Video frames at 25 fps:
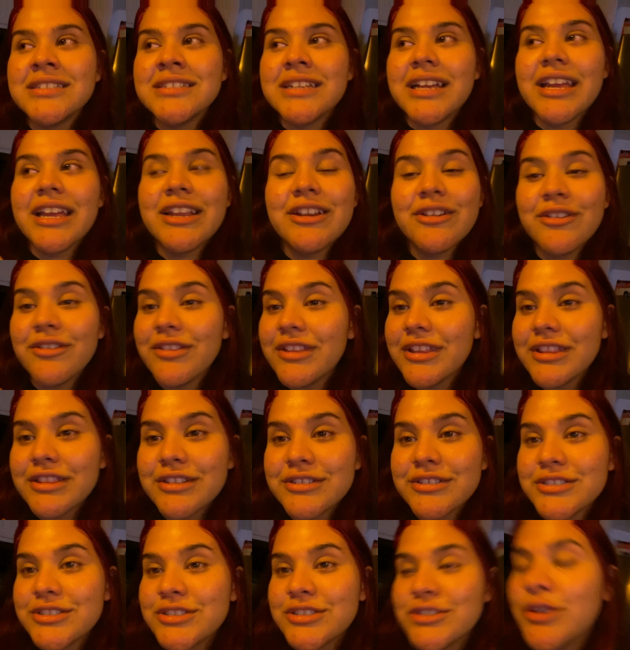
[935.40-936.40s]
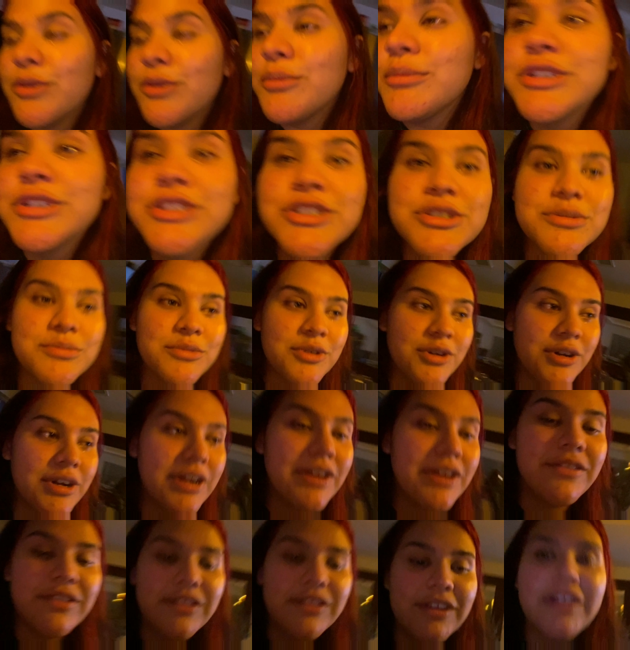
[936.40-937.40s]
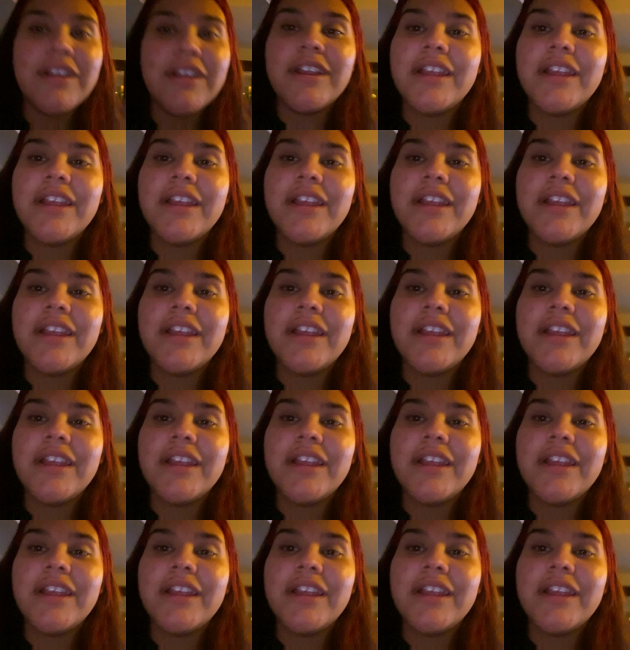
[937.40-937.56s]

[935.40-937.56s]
I know that there's so much more out there.